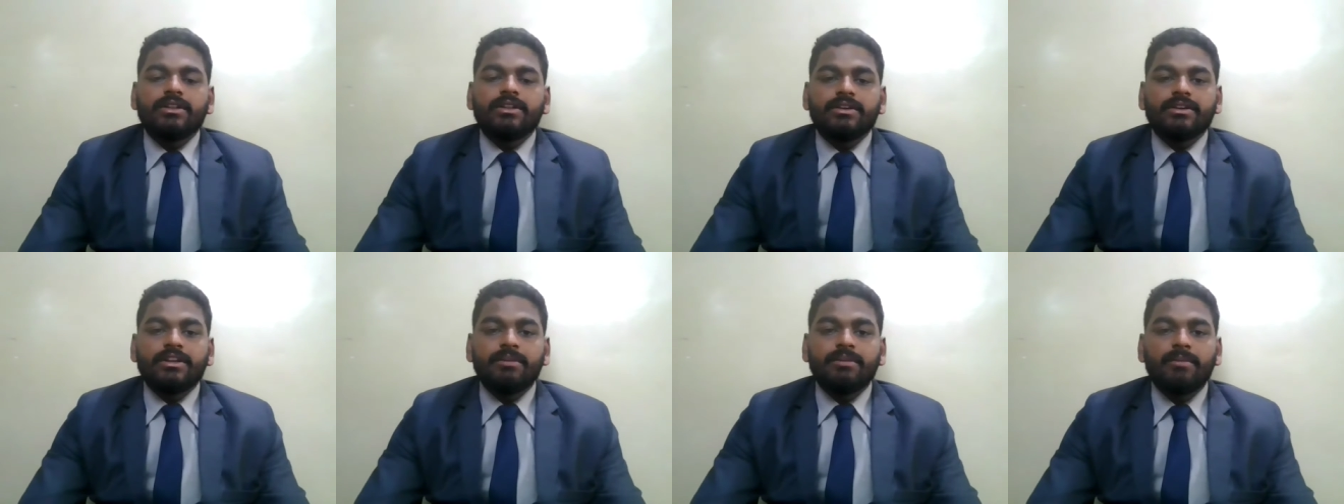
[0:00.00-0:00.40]

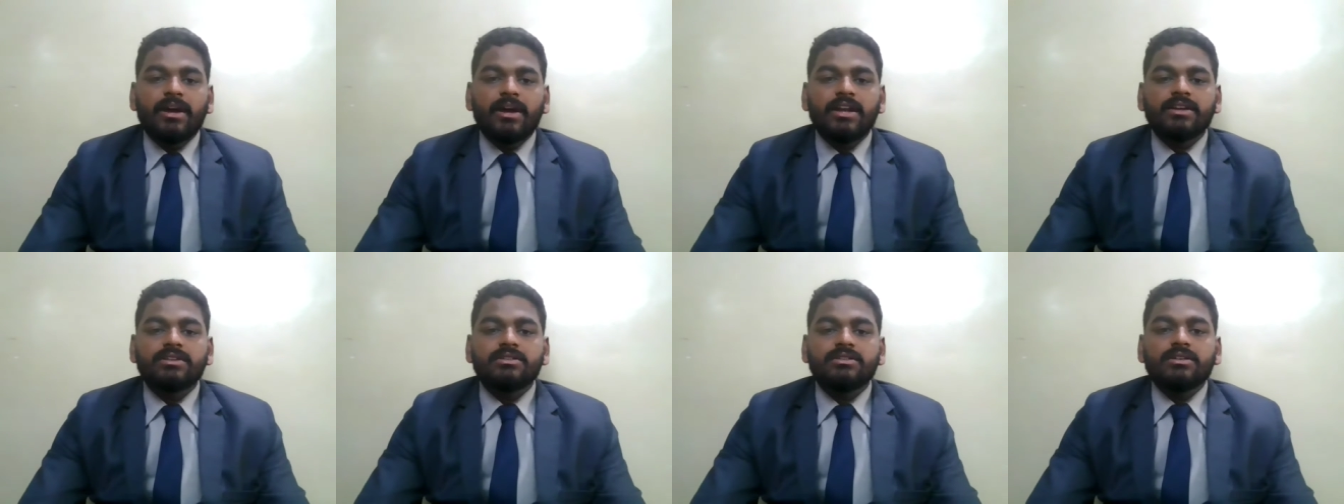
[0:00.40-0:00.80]
The
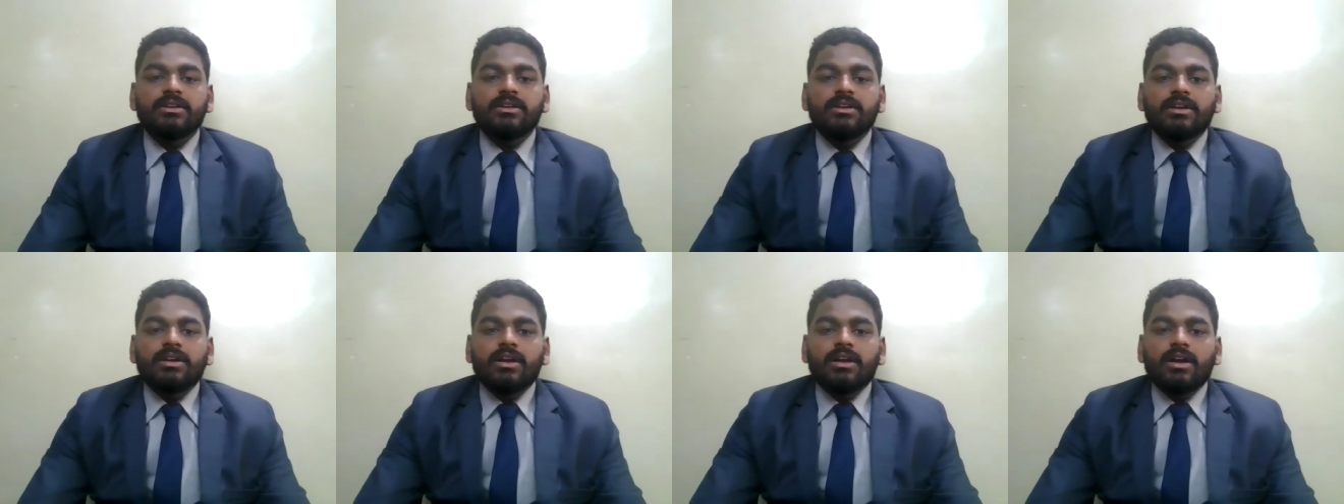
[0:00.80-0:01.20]
demand
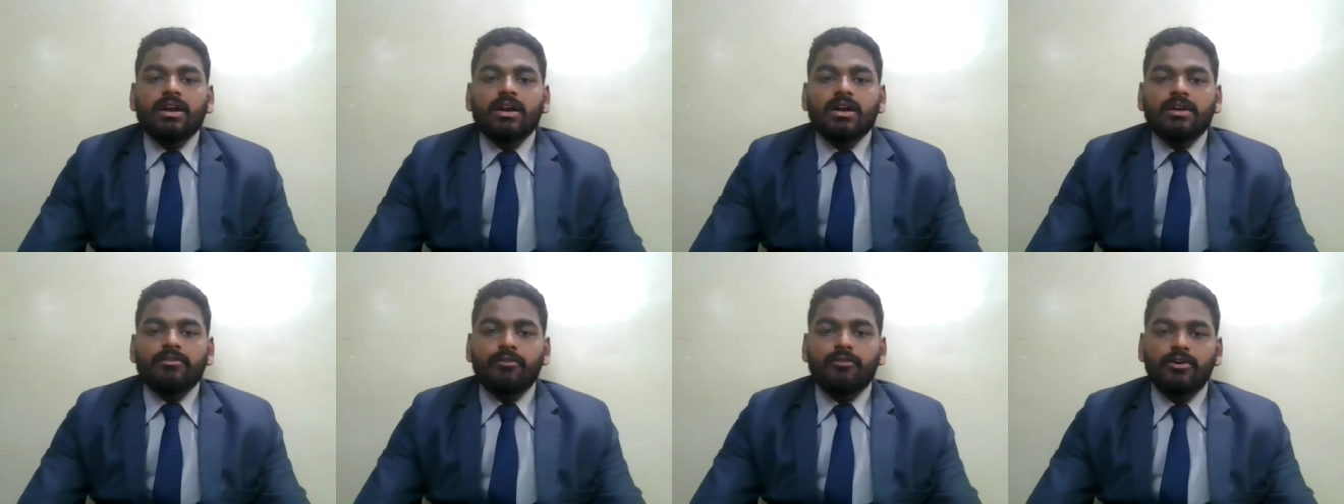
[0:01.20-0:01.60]

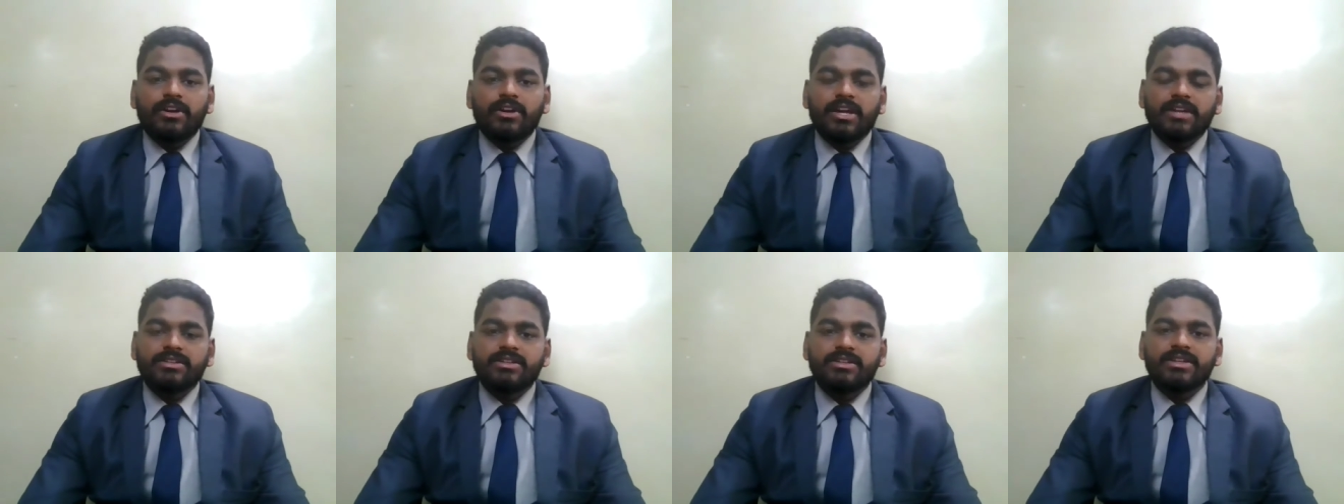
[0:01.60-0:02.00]

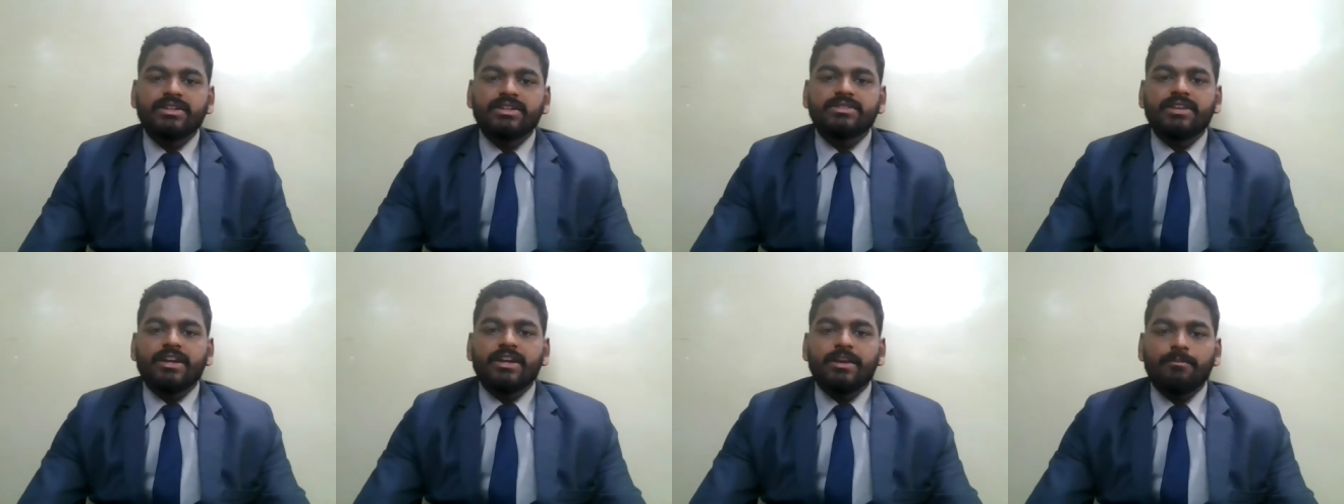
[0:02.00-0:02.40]
forecasting
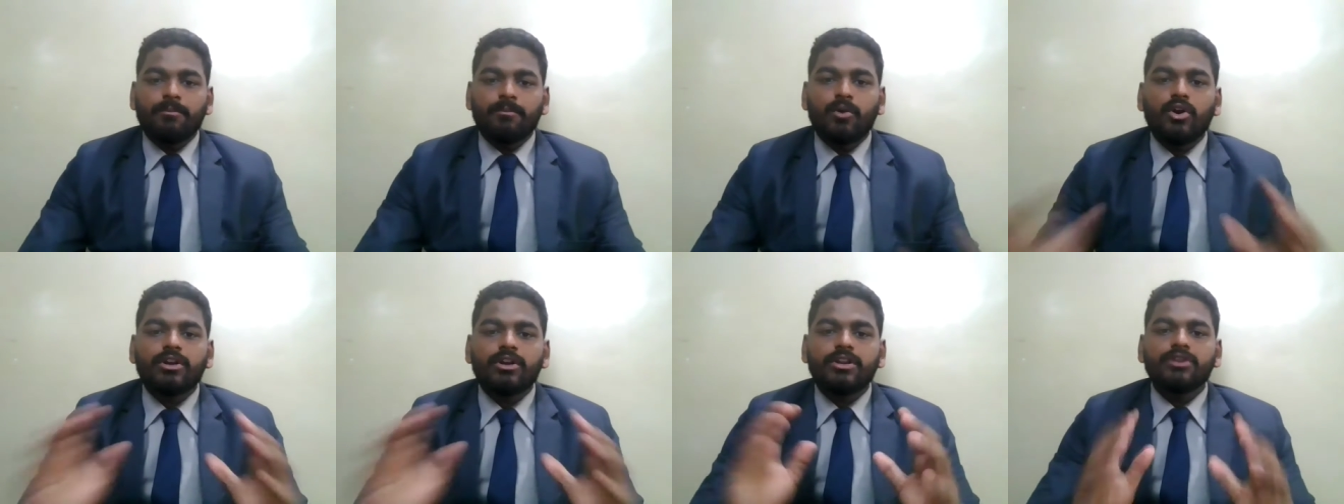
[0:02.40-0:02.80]
is
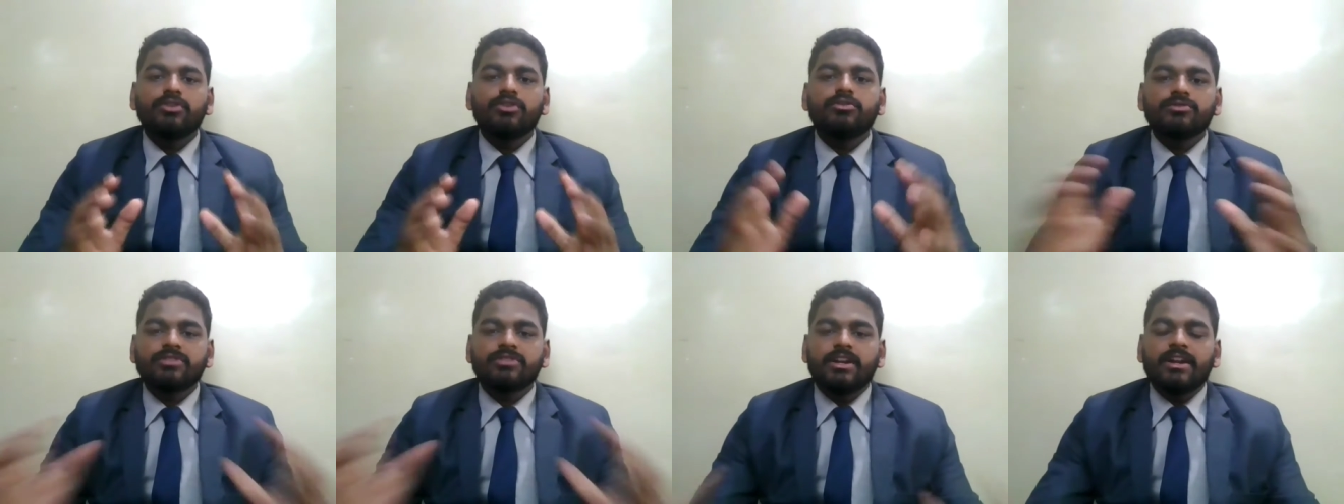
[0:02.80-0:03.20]

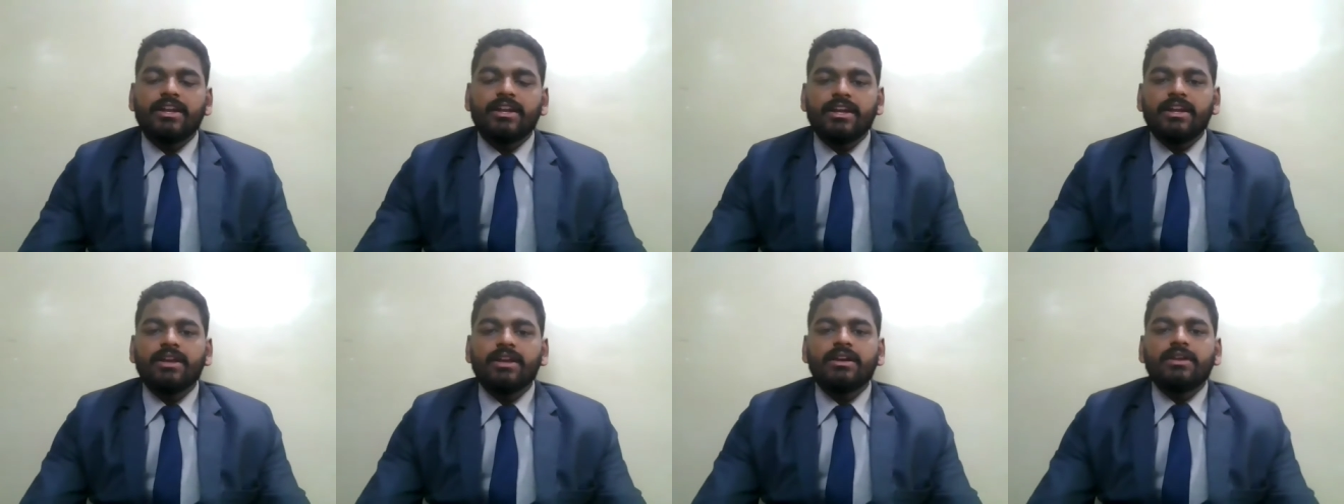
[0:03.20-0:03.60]
important to
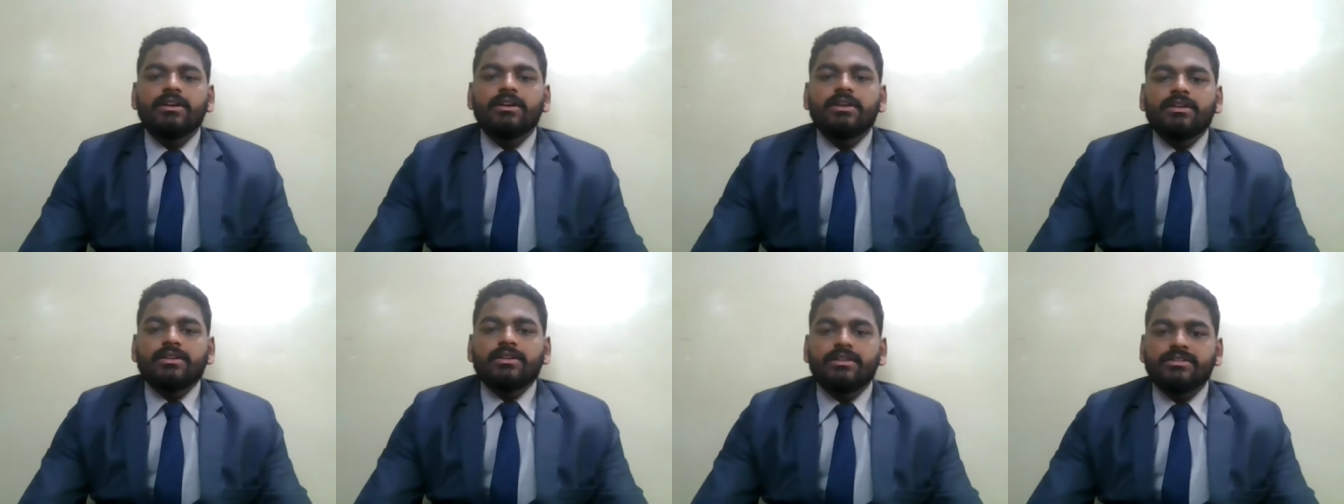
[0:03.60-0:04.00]
study
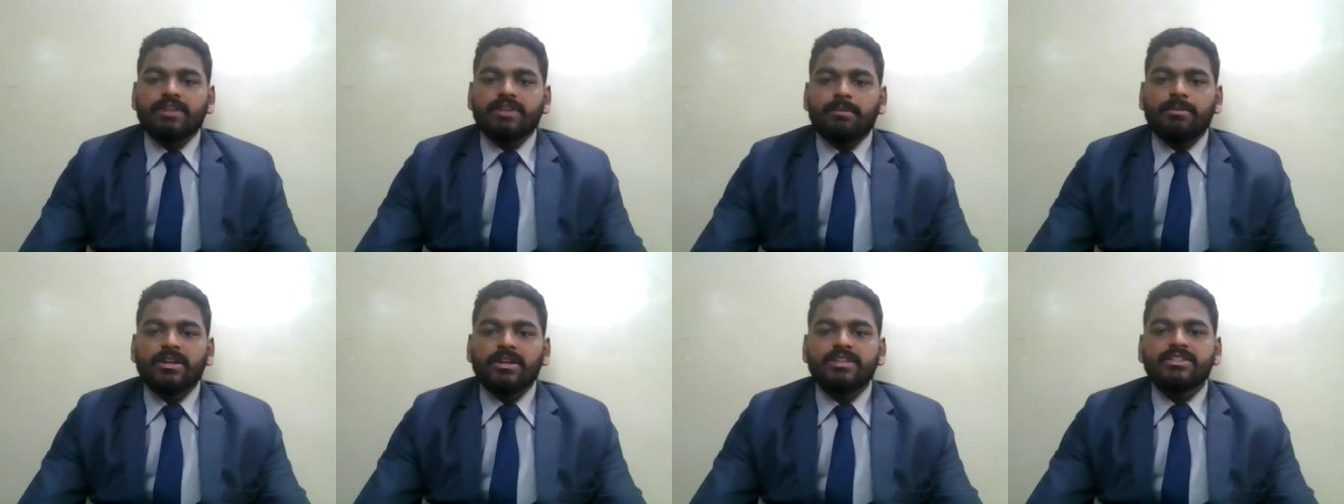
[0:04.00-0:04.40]
the
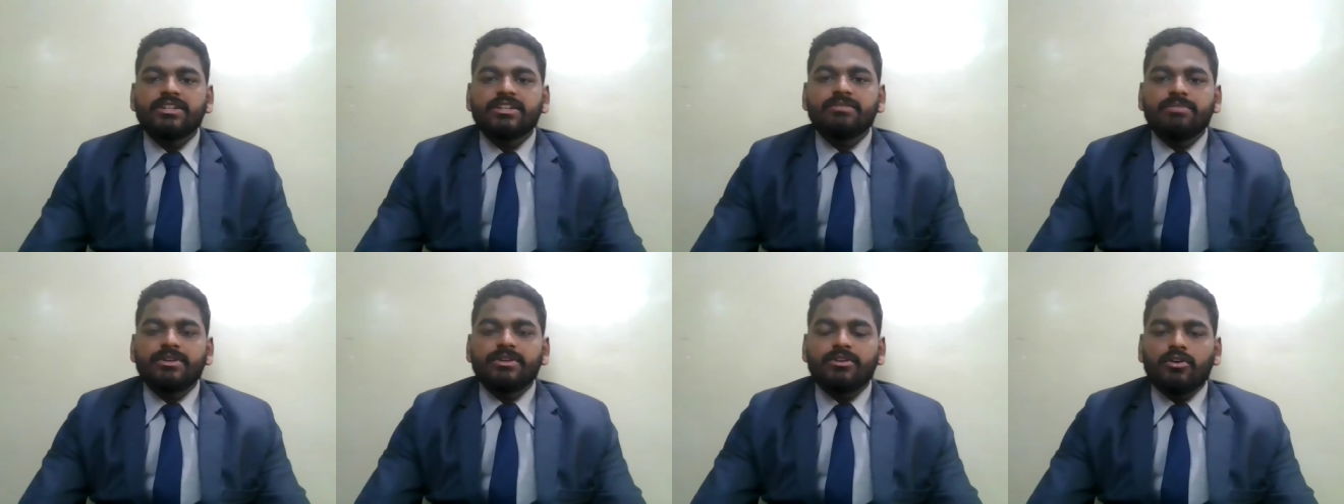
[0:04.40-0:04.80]
supply
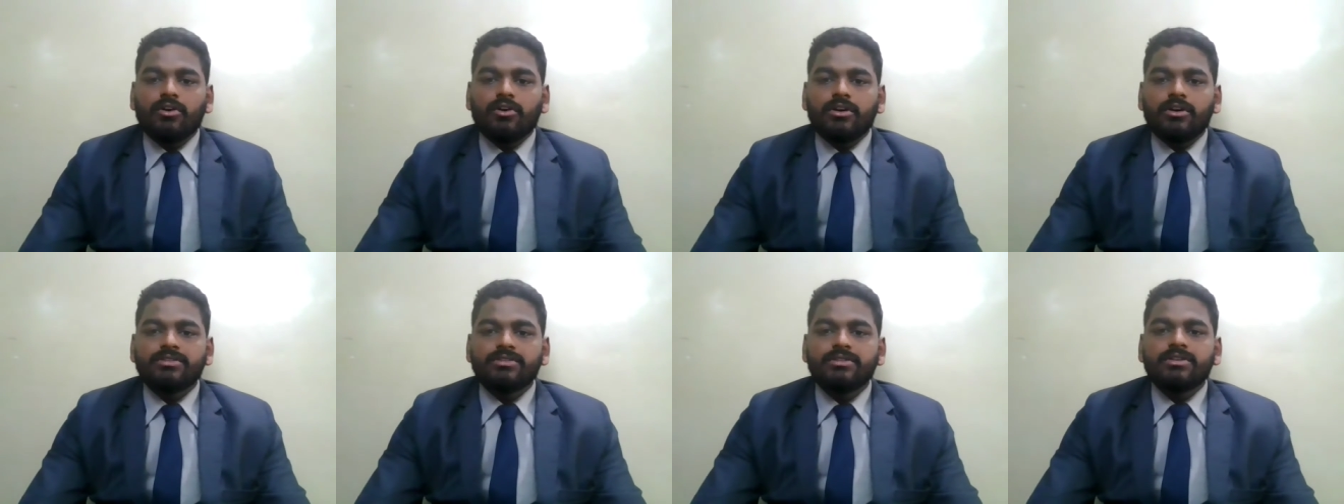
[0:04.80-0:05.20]
chain
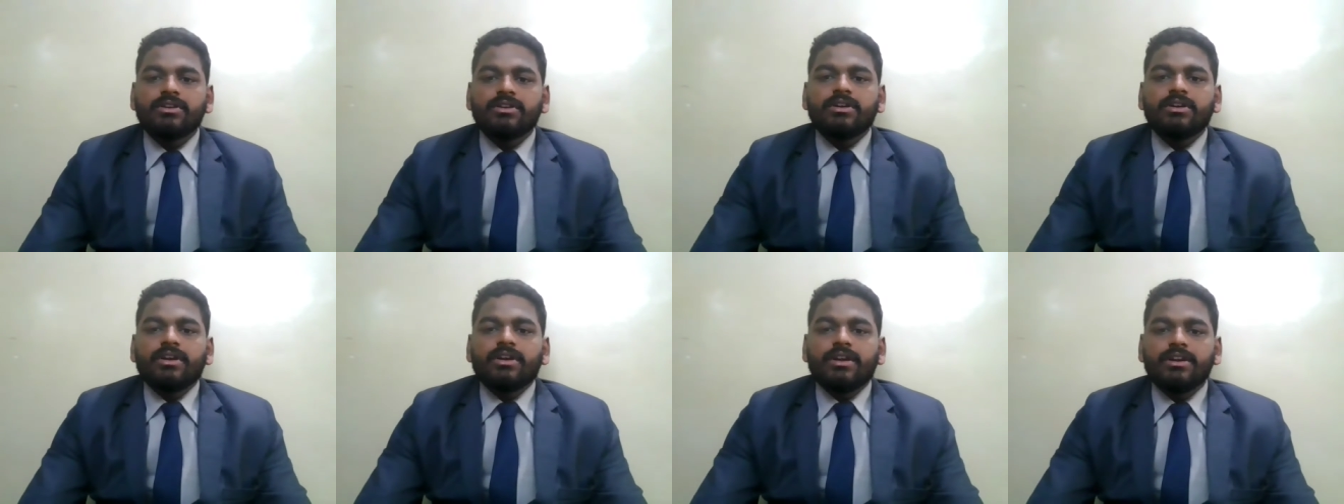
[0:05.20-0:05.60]
because
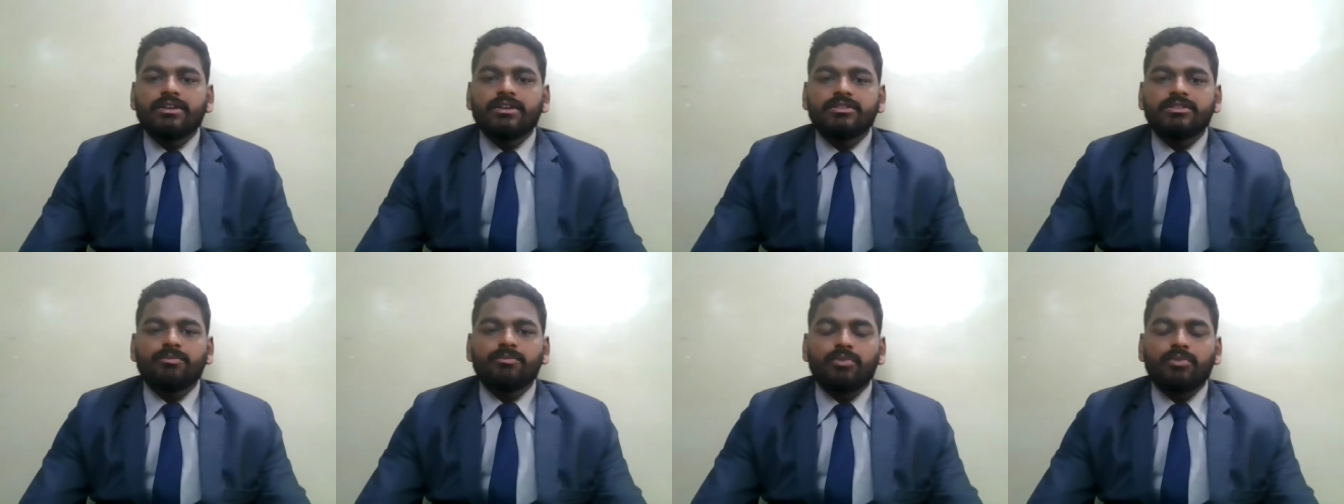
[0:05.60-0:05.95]
it is